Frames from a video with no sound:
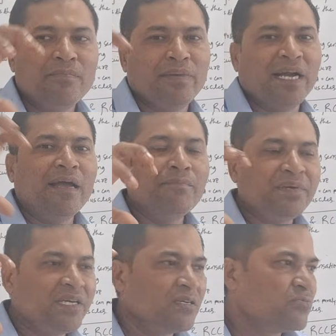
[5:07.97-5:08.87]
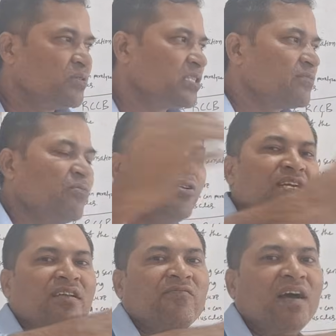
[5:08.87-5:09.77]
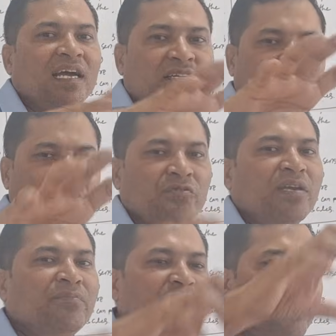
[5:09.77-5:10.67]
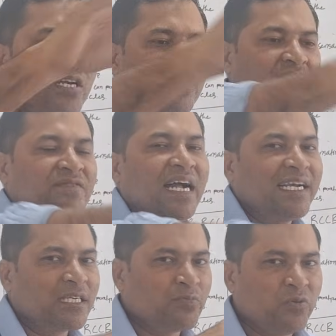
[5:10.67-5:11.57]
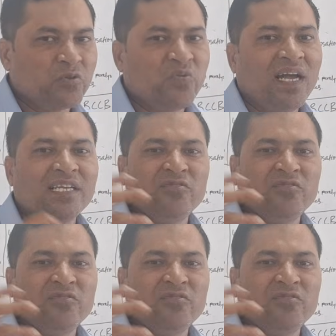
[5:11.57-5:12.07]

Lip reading: mega ampere which is flowing in wire, if you came in contact of that exposed wire,